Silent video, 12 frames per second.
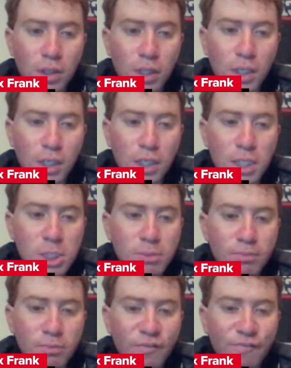It
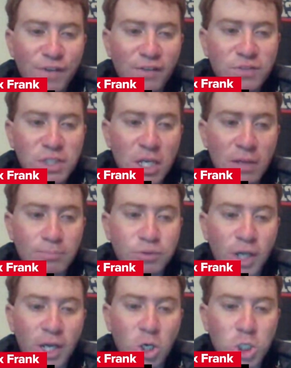is 15
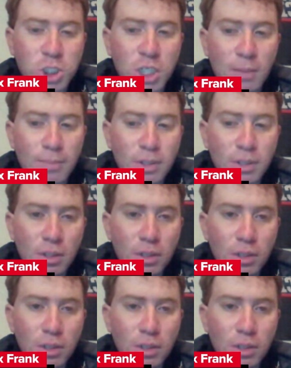players deep,